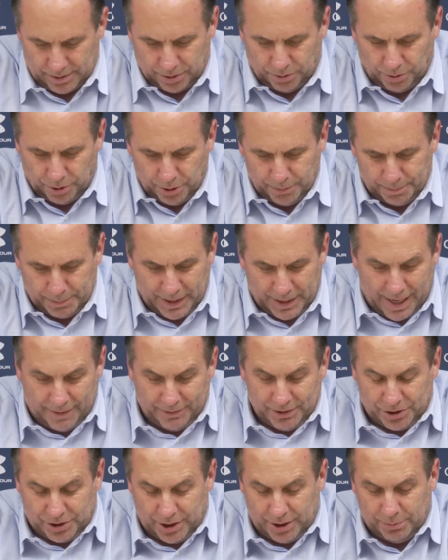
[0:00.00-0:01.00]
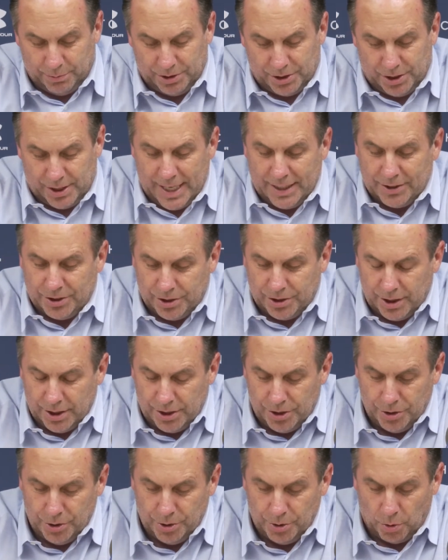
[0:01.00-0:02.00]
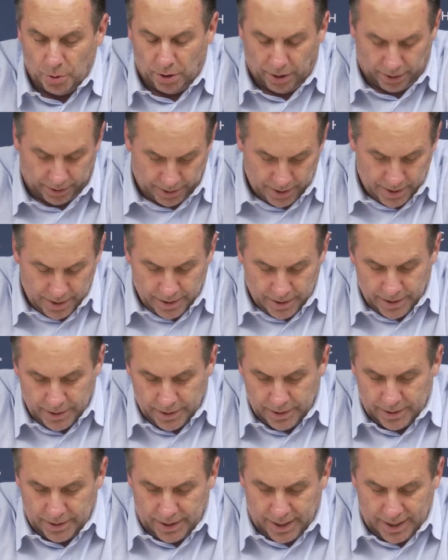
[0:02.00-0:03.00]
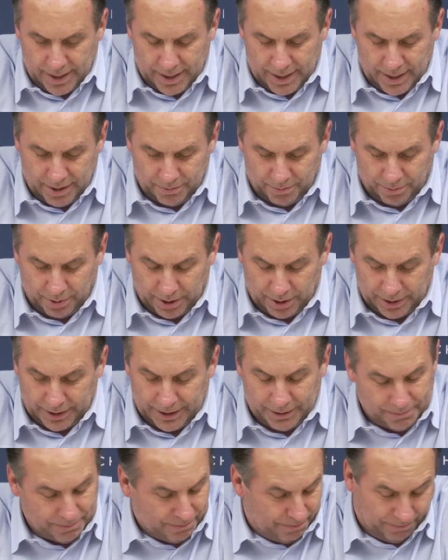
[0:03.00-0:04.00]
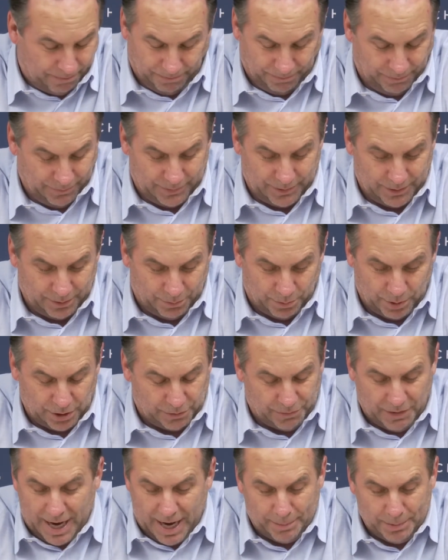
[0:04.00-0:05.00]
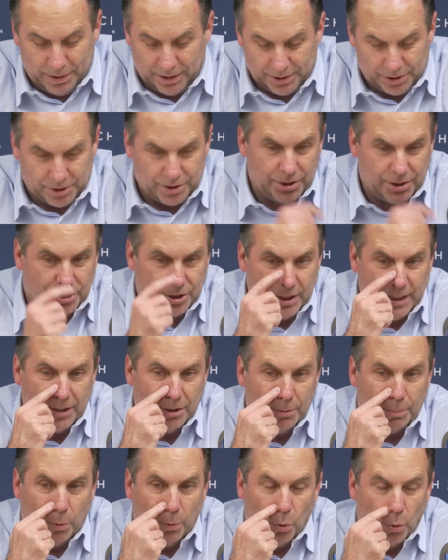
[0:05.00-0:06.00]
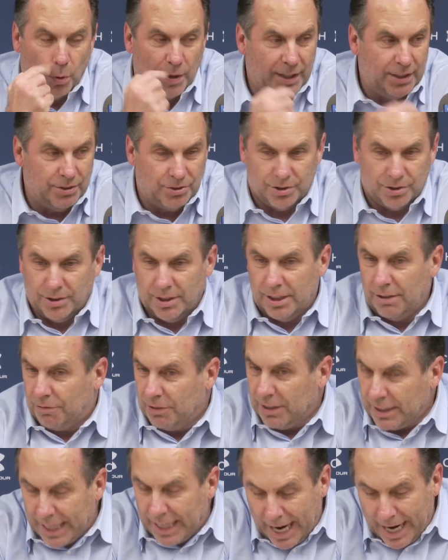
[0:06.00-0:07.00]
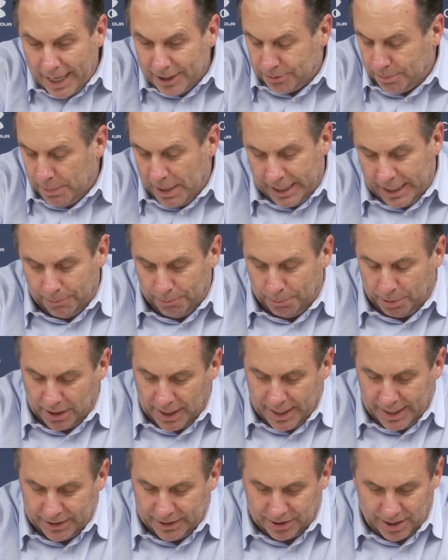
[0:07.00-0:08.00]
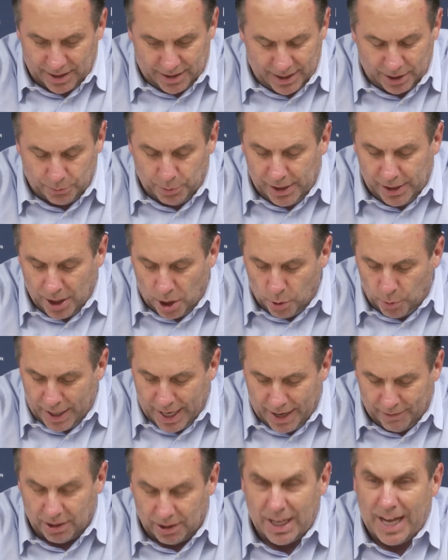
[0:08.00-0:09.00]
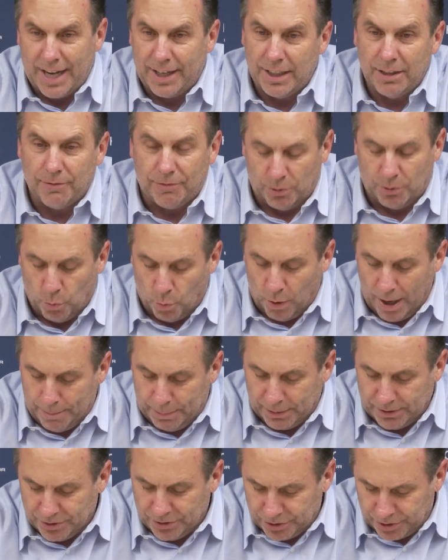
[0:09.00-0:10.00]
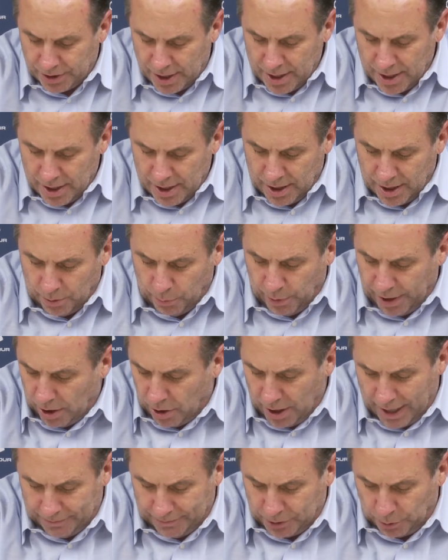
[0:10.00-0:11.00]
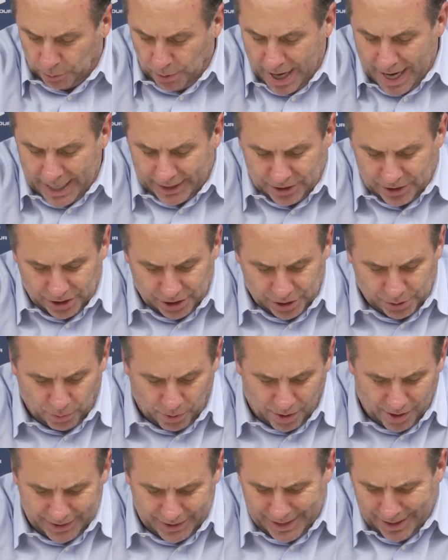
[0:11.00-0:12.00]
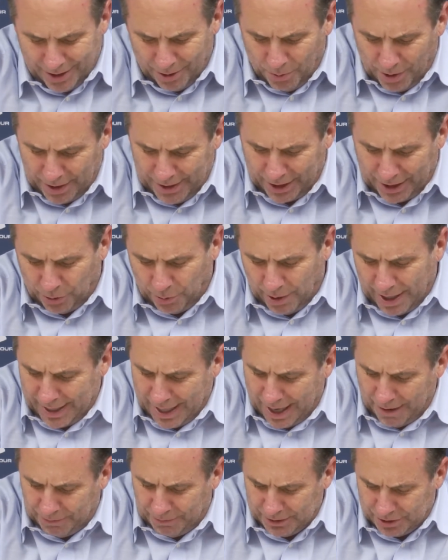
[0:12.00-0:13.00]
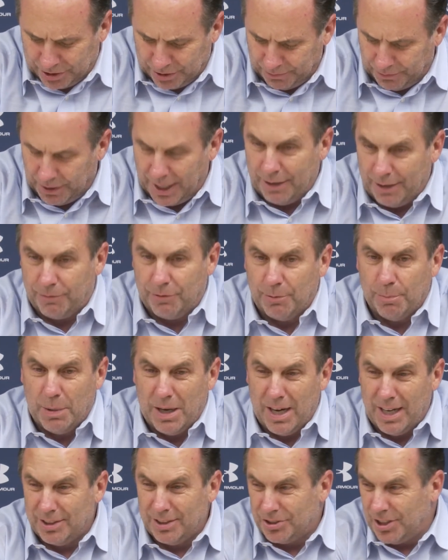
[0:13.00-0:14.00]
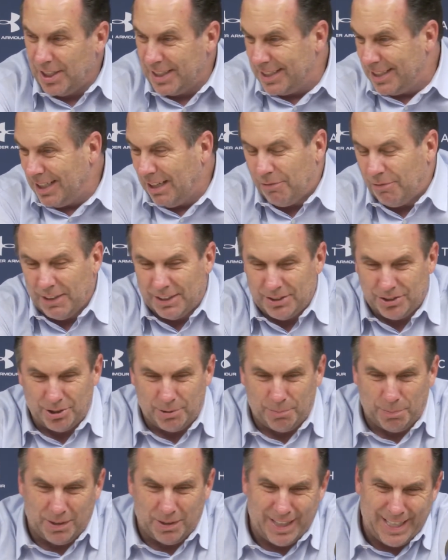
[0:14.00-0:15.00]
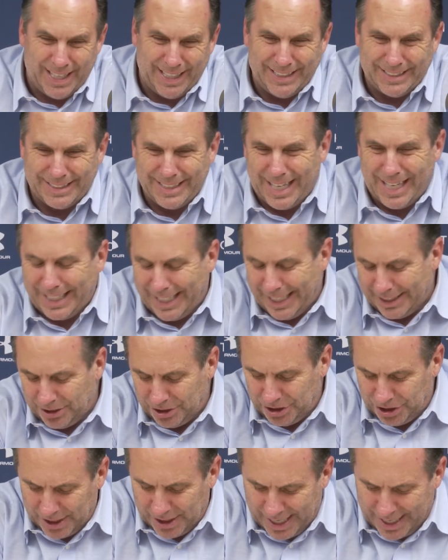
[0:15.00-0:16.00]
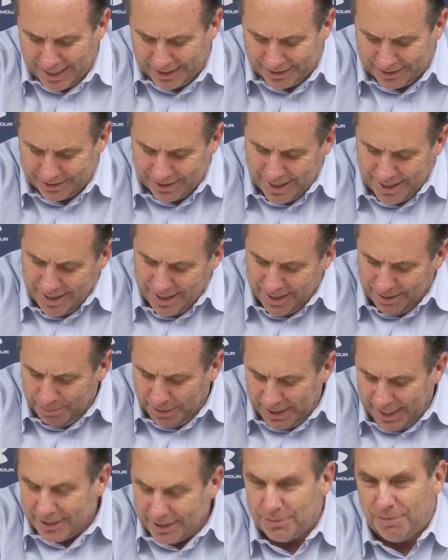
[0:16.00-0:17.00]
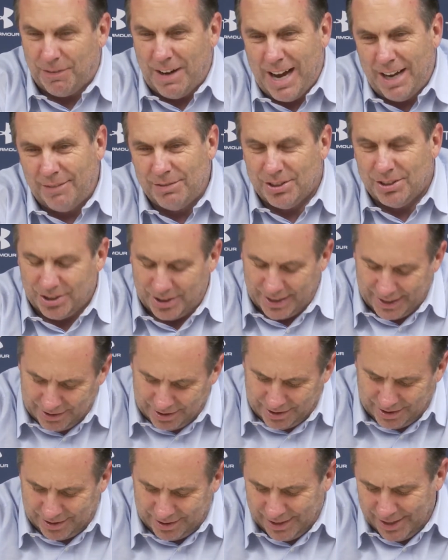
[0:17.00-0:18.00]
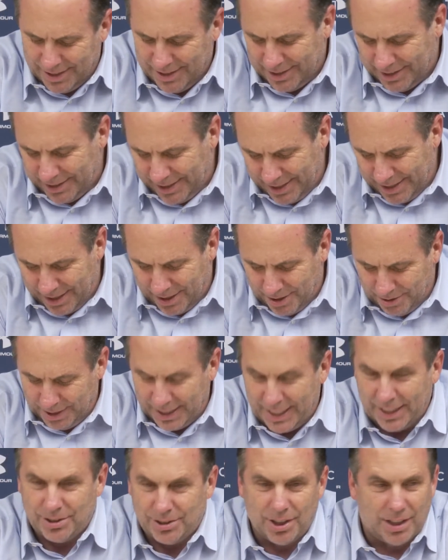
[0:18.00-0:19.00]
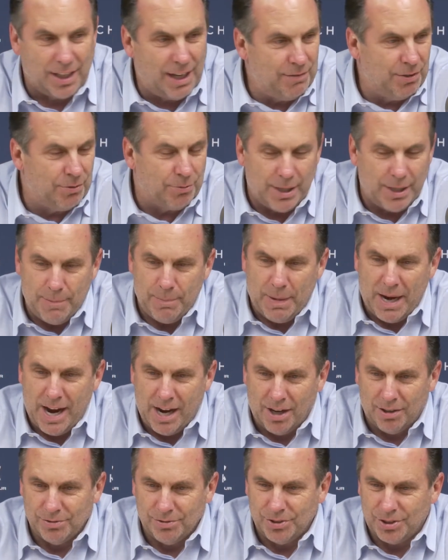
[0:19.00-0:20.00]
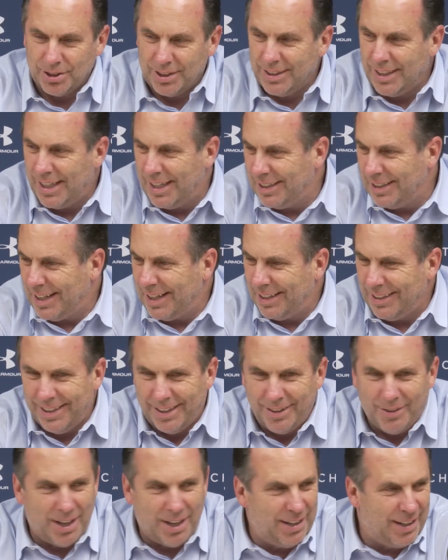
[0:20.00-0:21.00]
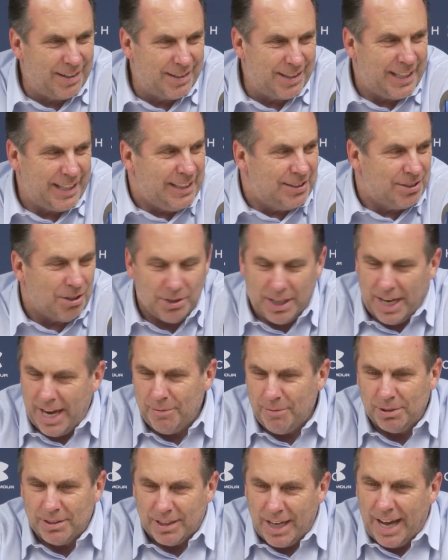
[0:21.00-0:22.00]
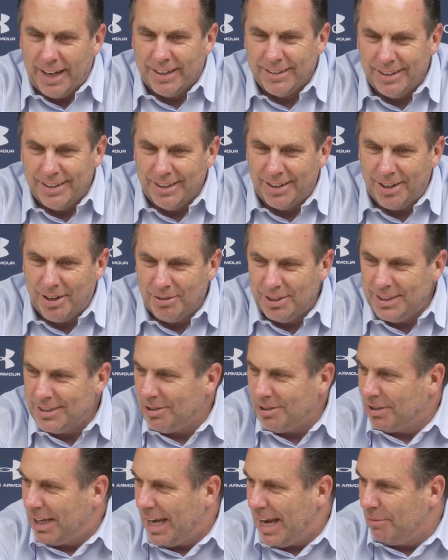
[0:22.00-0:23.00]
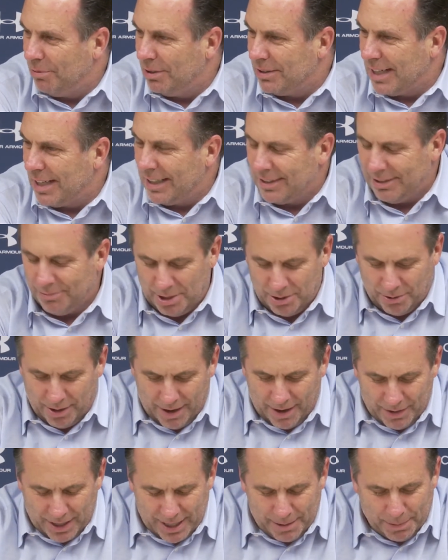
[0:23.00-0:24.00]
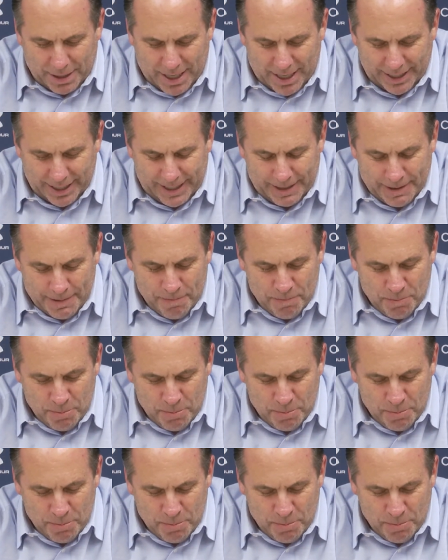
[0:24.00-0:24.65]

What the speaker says: group, and obviously it was tested in New York, and it really was fabulous to see the poise and different guys making plays. I think we know we have a lot of different weapons. We don't have to ride just one. You know, it wasn't a great offensive night for Bonzi. The defense are playing. He's not getting shots, but he has 5 assists. You know, he gets 11 rebounds, and you know, I think he's okay with that. You know, he's okay with that. We don't have anybody,